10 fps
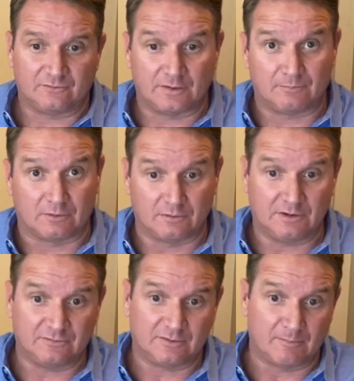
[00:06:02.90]
trip to
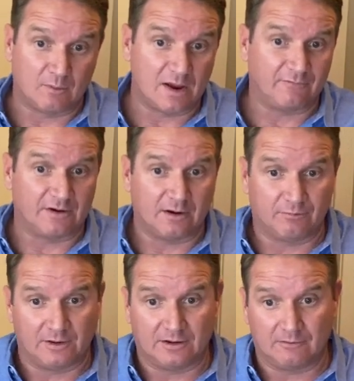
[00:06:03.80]
Greece that my wife and I are
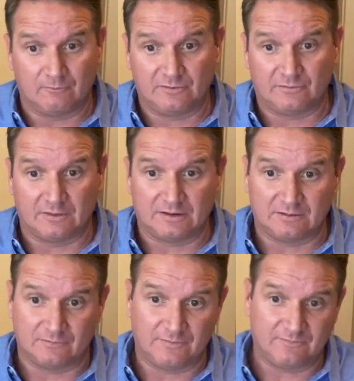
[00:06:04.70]
planning, we selected
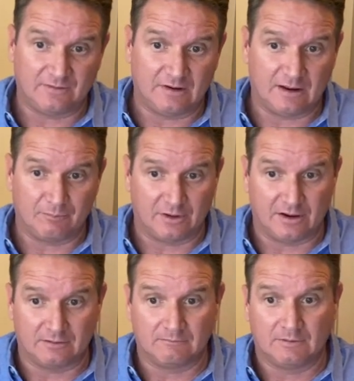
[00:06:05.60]
the 15-day
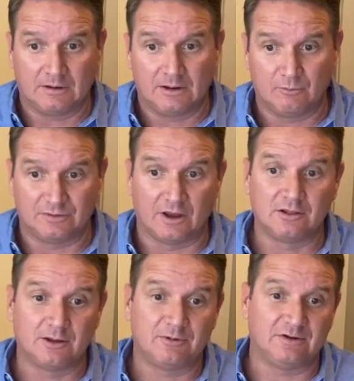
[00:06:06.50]
plan with
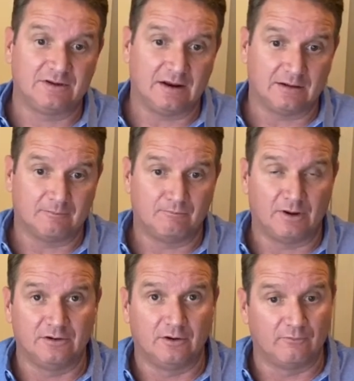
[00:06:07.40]
unlimited data
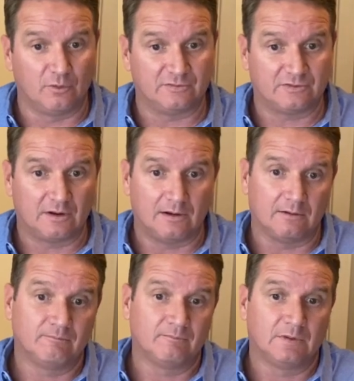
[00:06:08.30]
but no voice
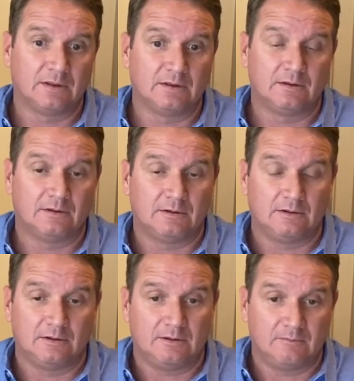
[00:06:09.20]
call.
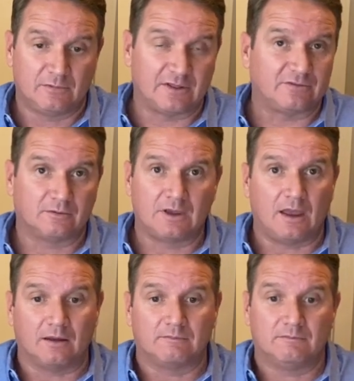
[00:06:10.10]
But that's
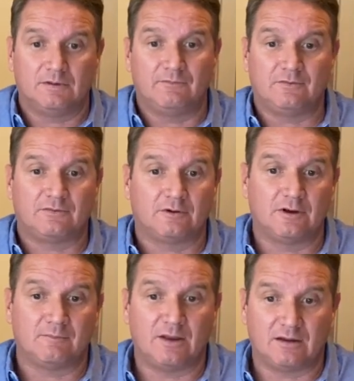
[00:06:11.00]
okay. If you still need
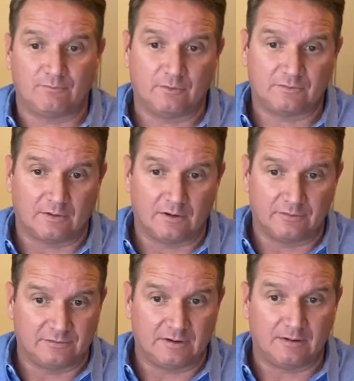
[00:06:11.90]
to make a voice call, the data